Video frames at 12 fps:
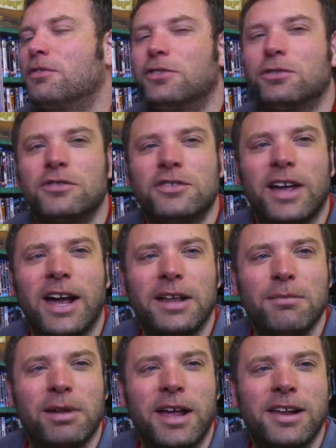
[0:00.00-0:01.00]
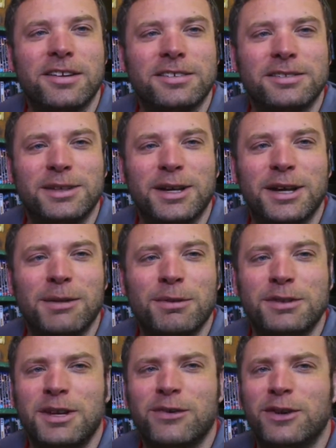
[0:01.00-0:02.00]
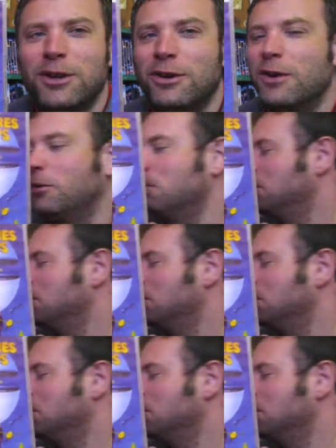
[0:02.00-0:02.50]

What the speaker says: this alien planet. But definitely a great film,